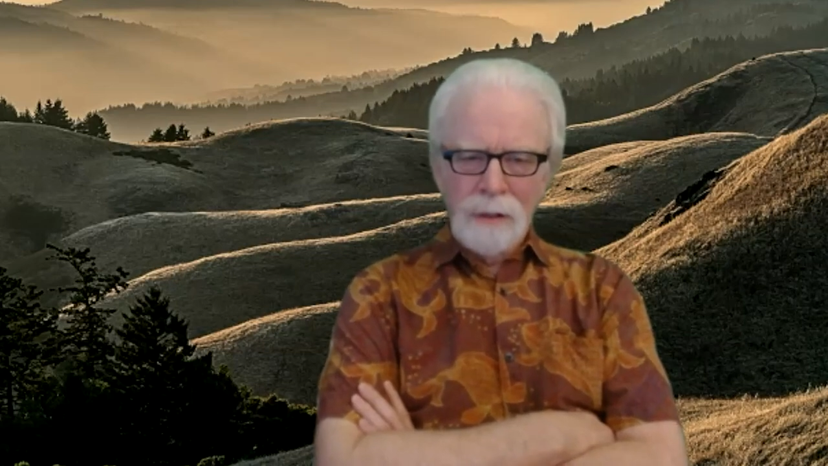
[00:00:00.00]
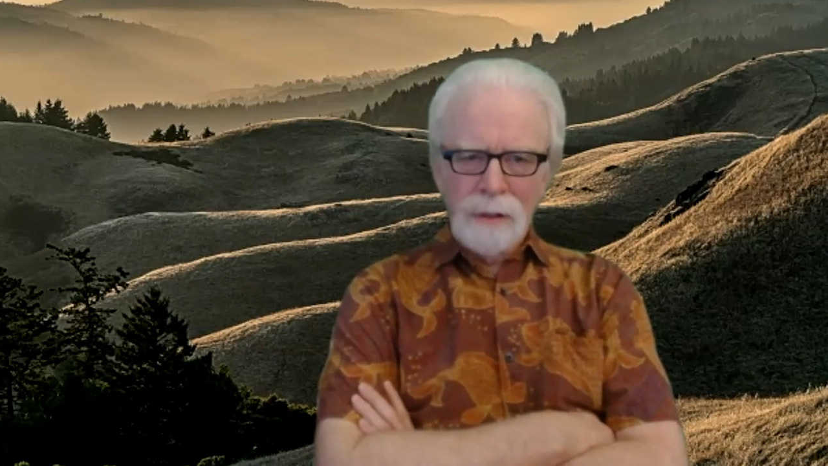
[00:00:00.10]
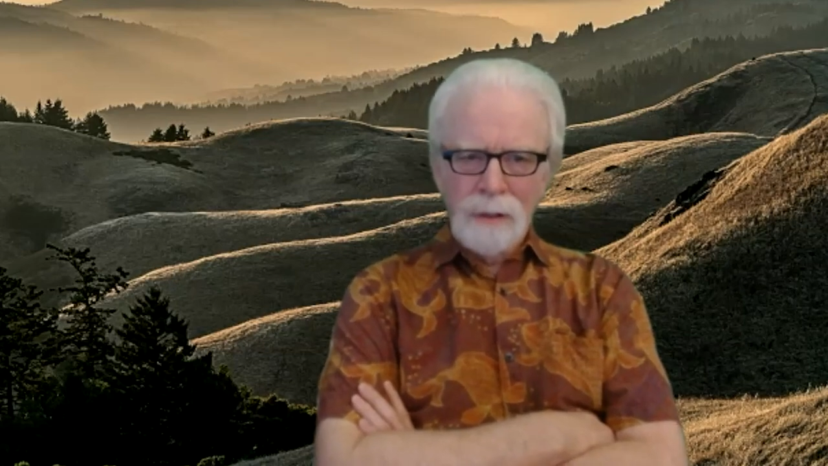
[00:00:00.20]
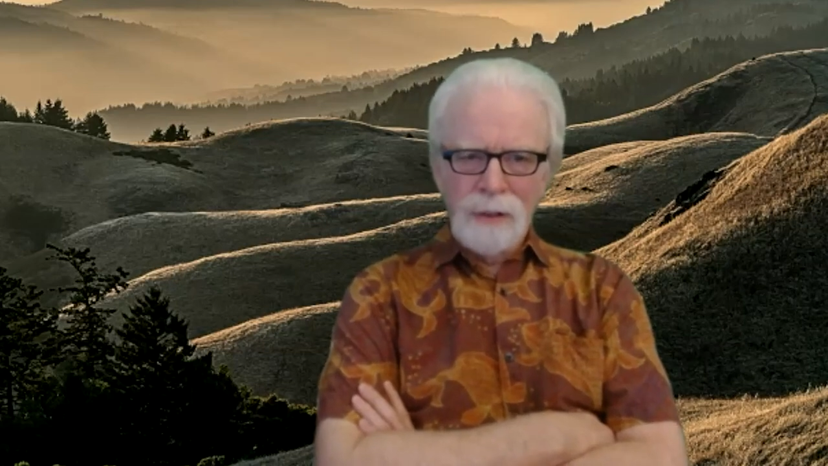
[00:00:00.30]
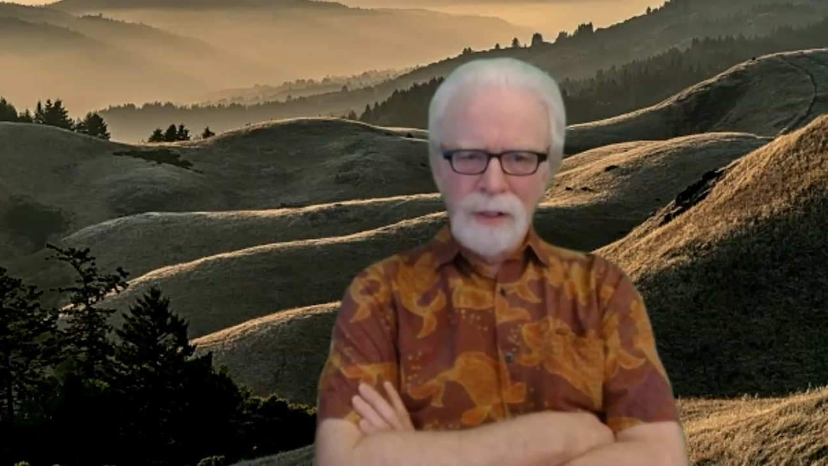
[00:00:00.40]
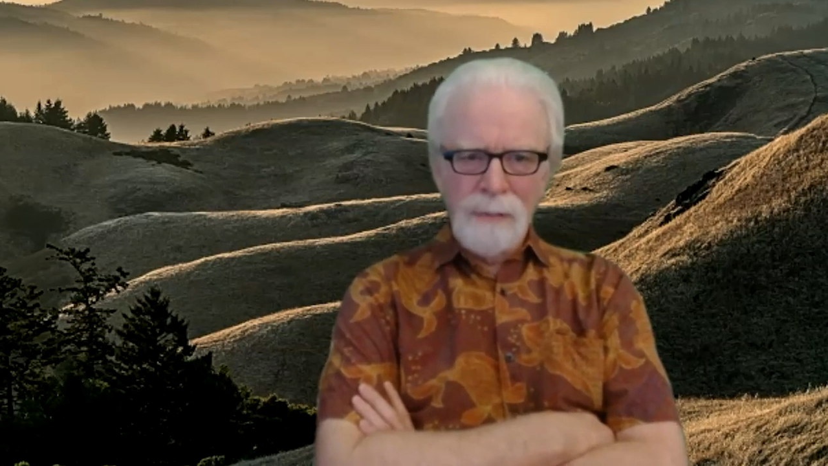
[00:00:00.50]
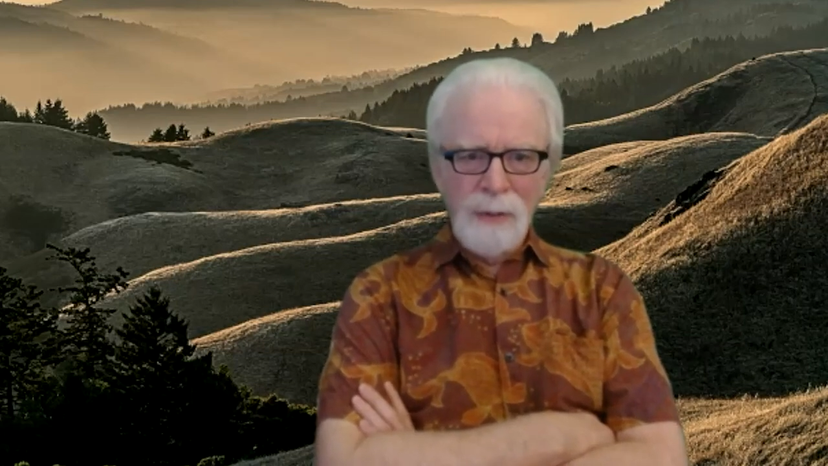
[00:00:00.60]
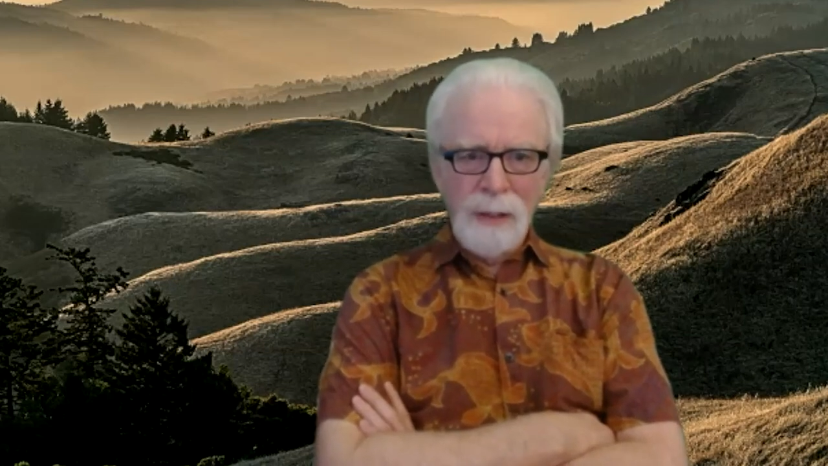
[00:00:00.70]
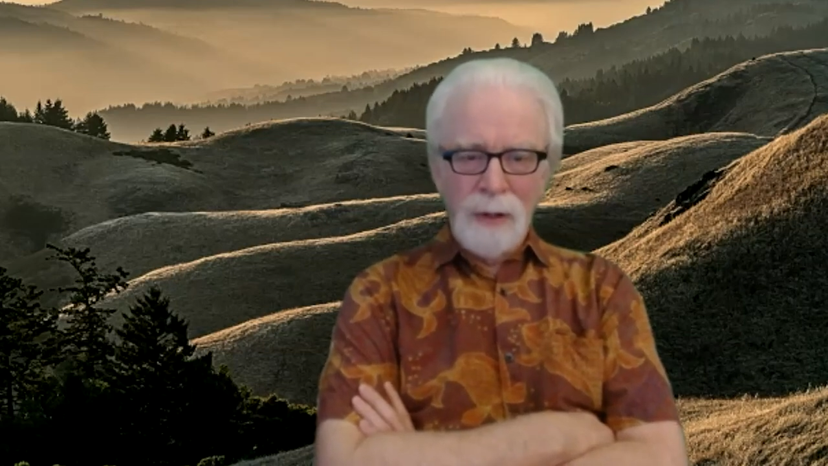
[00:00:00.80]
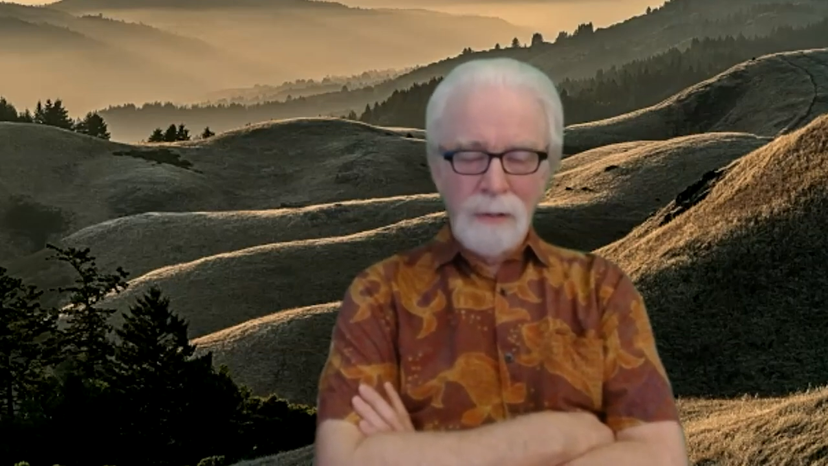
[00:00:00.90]
see
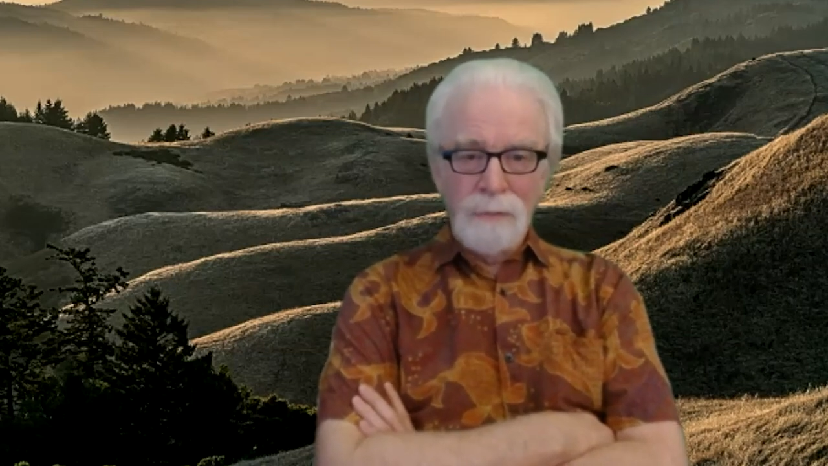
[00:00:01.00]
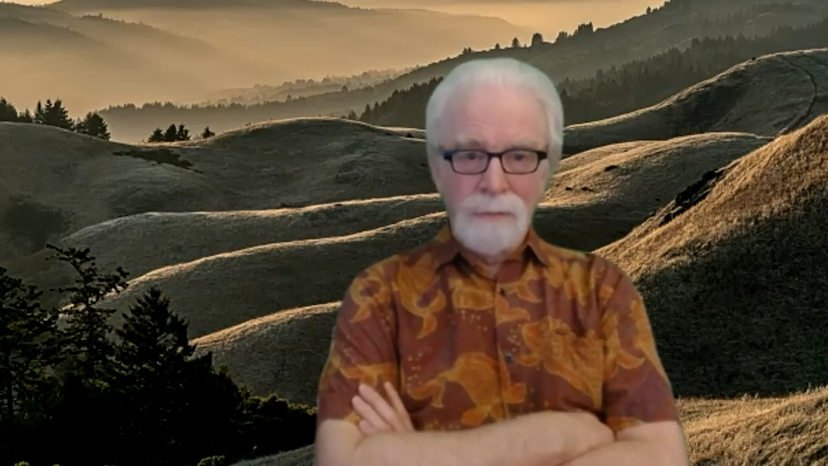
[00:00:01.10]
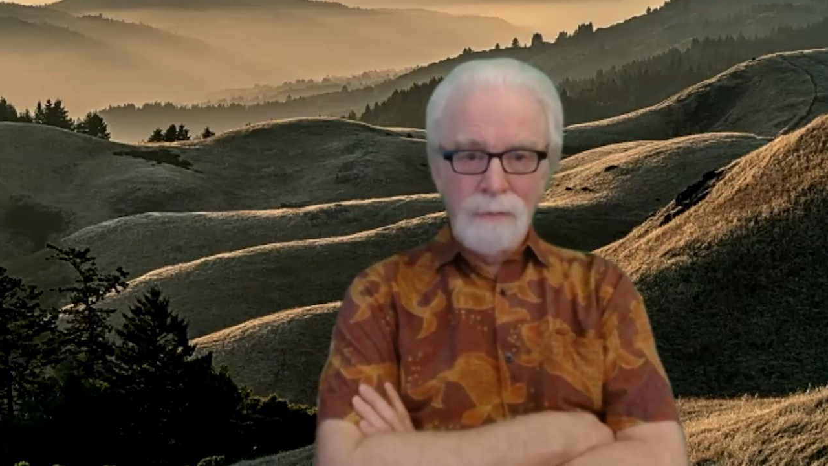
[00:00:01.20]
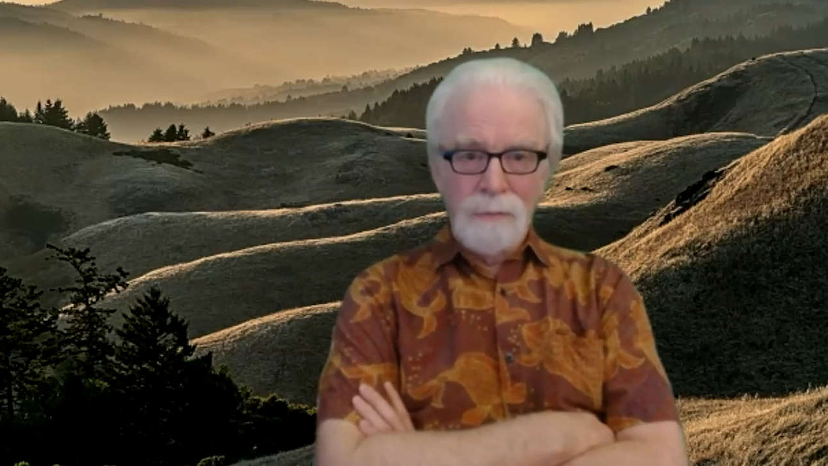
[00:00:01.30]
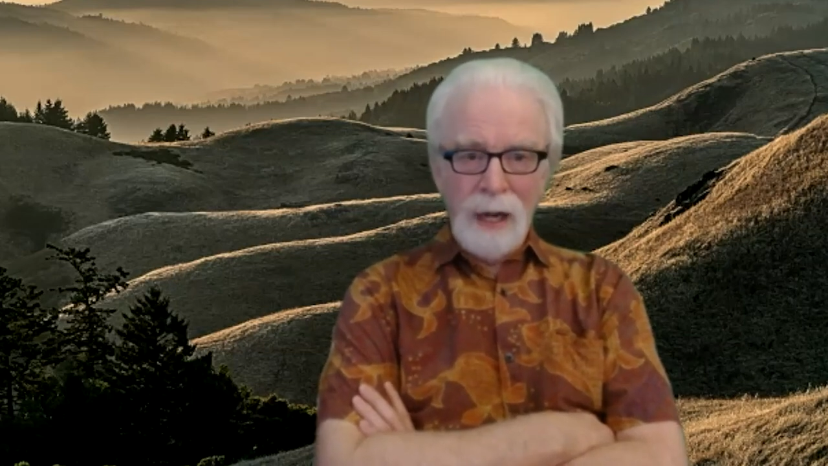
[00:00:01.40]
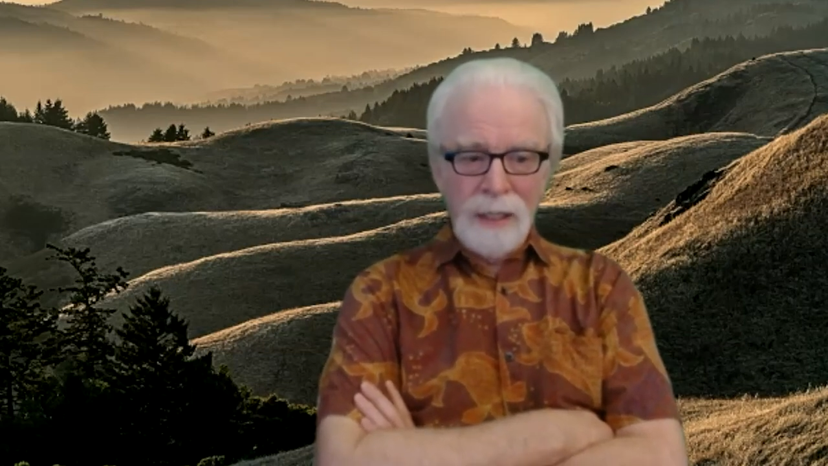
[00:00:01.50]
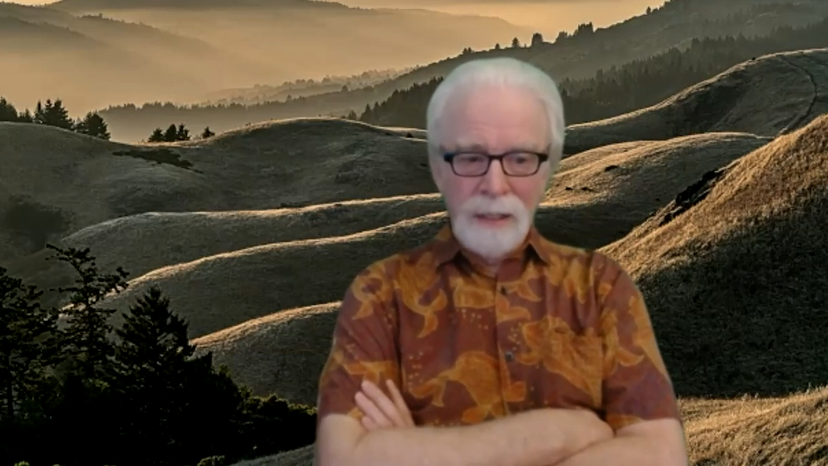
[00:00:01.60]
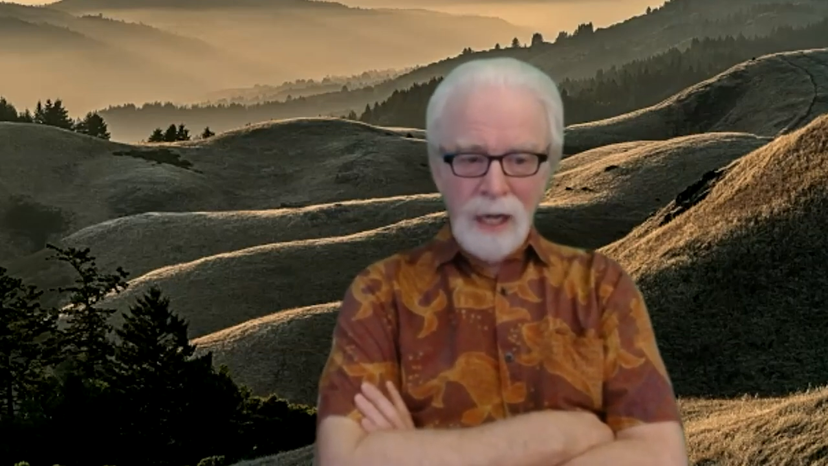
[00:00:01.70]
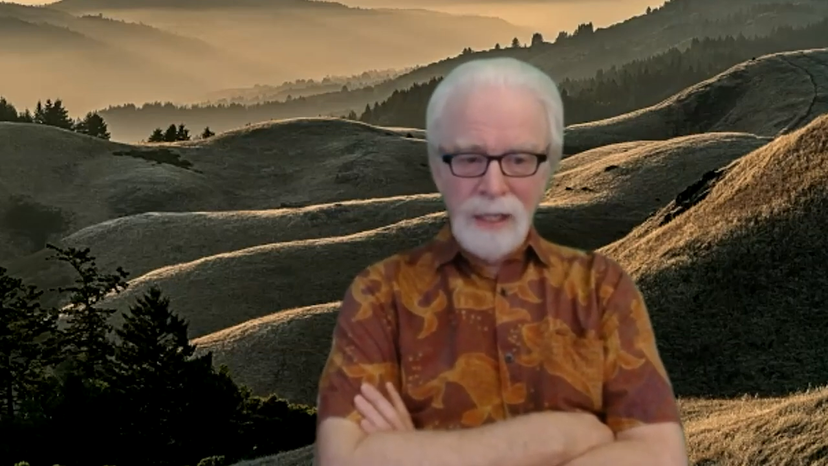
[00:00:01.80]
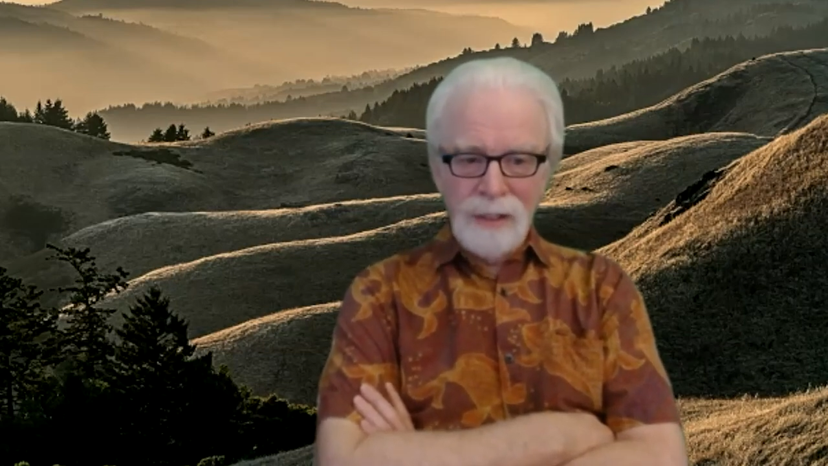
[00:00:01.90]
people
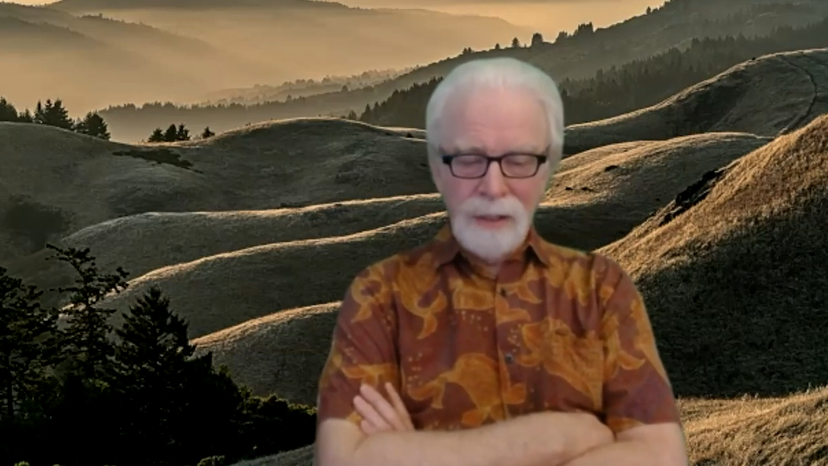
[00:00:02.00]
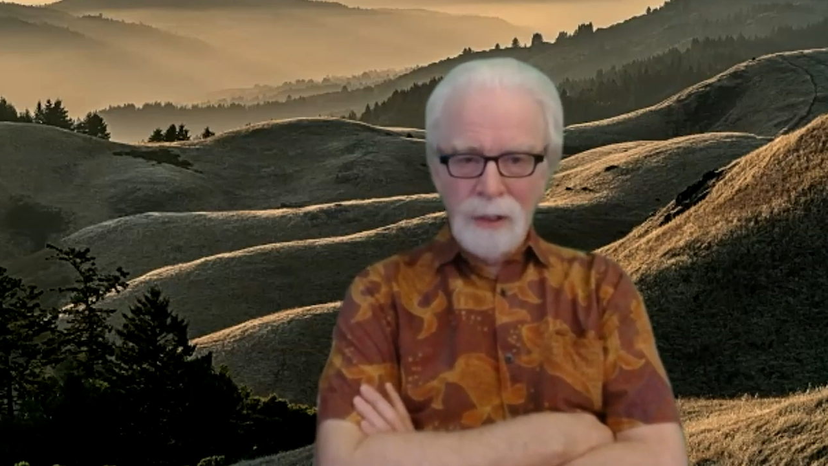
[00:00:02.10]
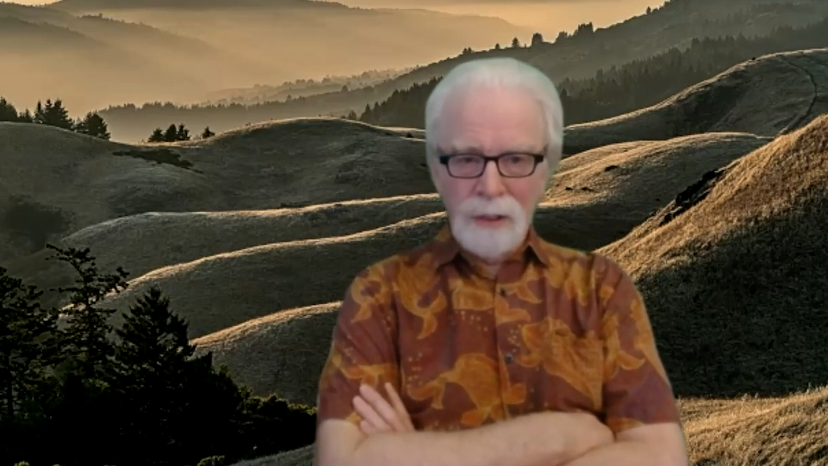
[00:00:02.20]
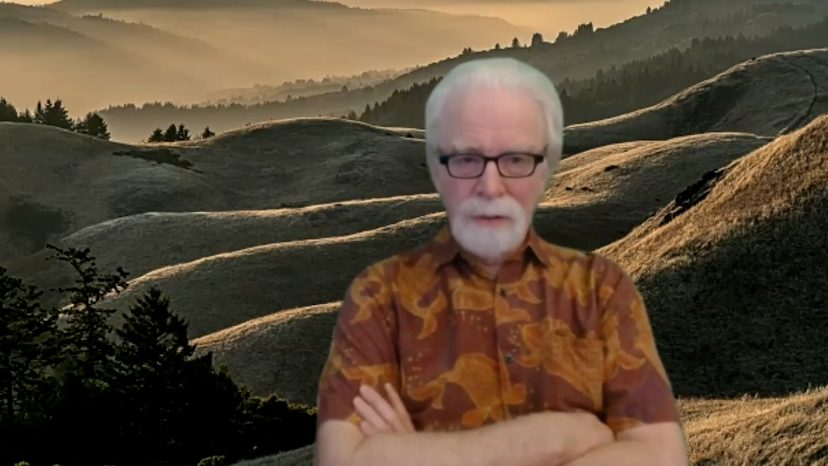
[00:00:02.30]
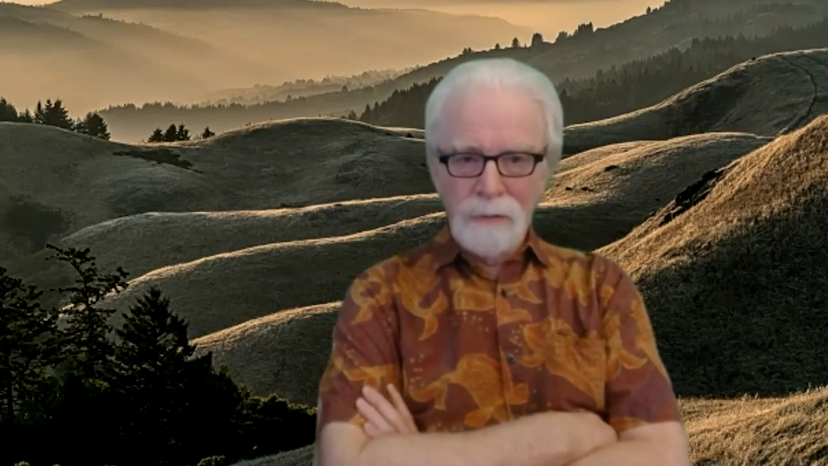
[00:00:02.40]
recognizing